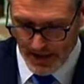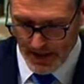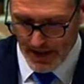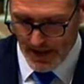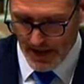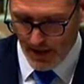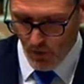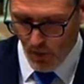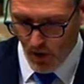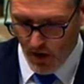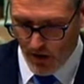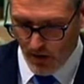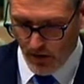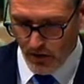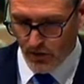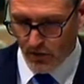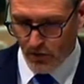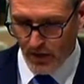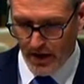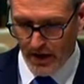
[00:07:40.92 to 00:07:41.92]
And
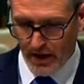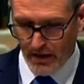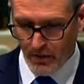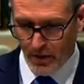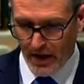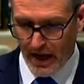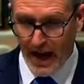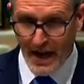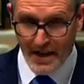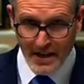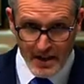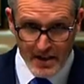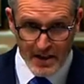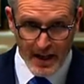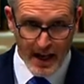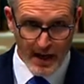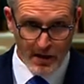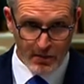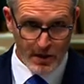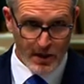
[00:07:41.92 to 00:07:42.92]
while we
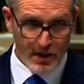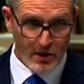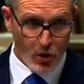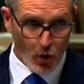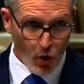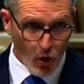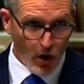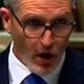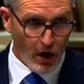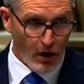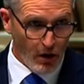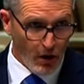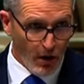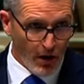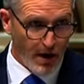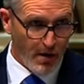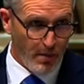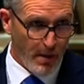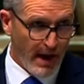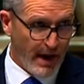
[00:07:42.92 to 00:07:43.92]
understandably talk a lot
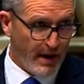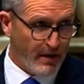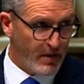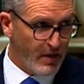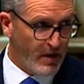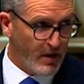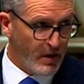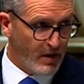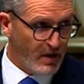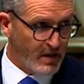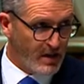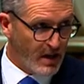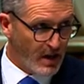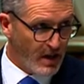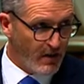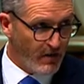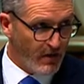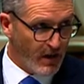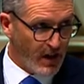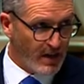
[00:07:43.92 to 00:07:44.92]
about the
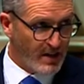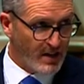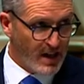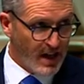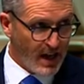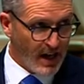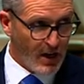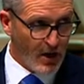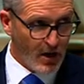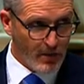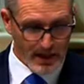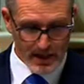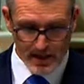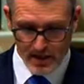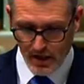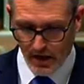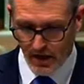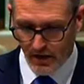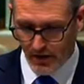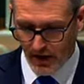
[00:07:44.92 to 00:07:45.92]
significance, the economic
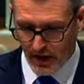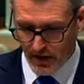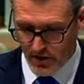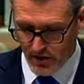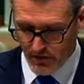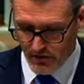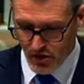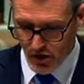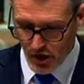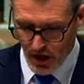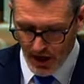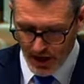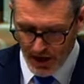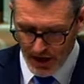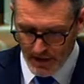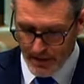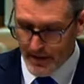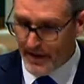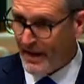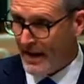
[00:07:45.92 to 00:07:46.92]
significance of China
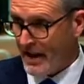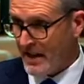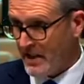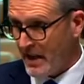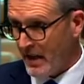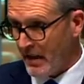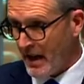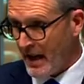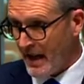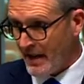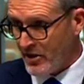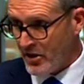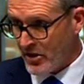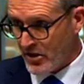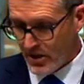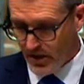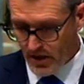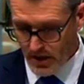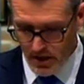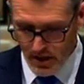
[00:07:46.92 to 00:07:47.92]
as our
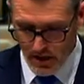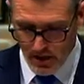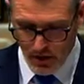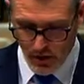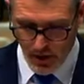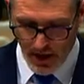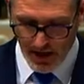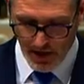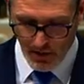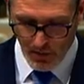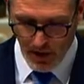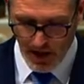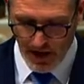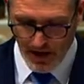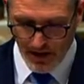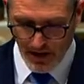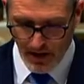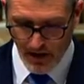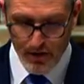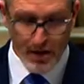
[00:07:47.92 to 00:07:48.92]
largest trading
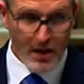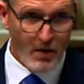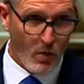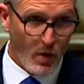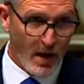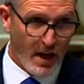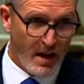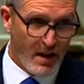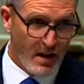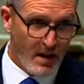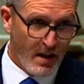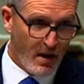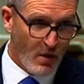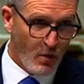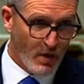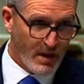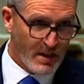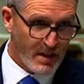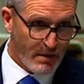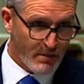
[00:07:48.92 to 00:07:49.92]
partner, I think we
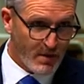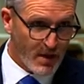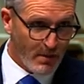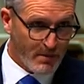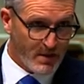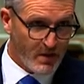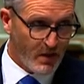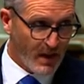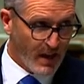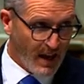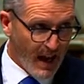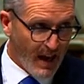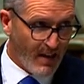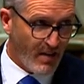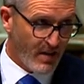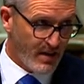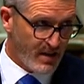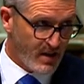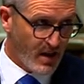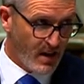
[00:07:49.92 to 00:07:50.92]
sometimes forget
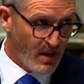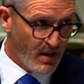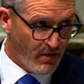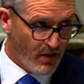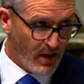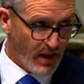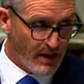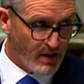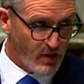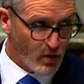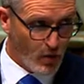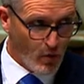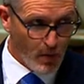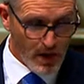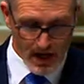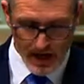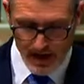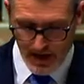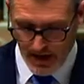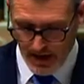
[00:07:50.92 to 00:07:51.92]
the significance, or
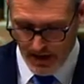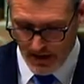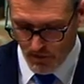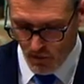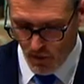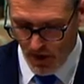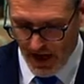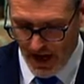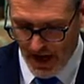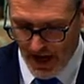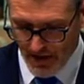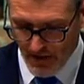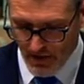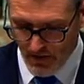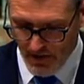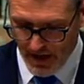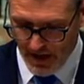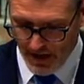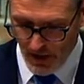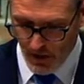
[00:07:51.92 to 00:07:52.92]
we
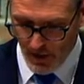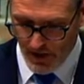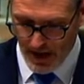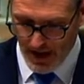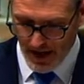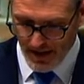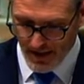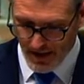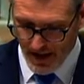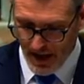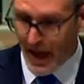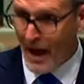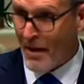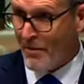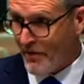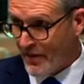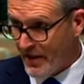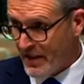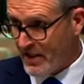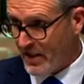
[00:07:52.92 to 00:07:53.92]
undervalue and
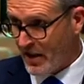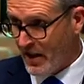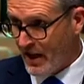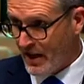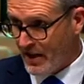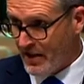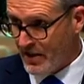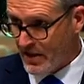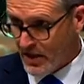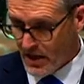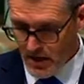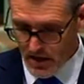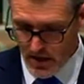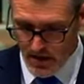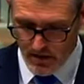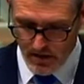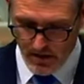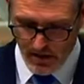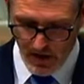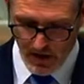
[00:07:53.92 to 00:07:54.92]
underemphasise
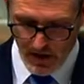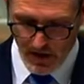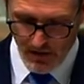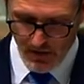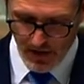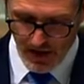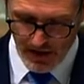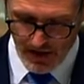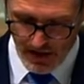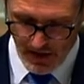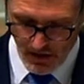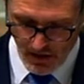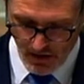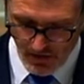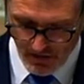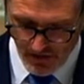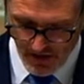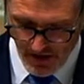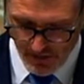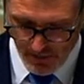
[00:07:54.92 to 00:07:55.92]
the significance
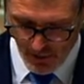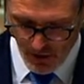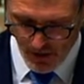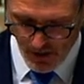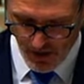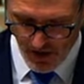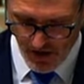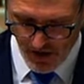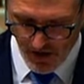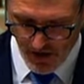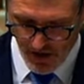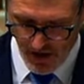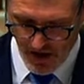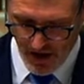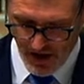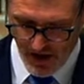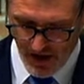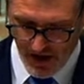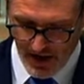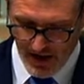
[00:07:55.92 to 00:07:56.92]
of both
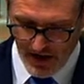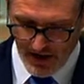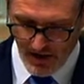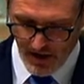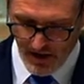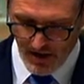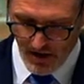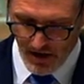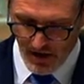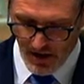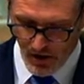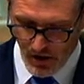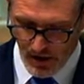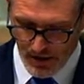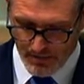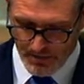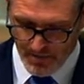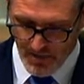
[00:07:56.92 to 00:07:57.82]
India and Indonesia.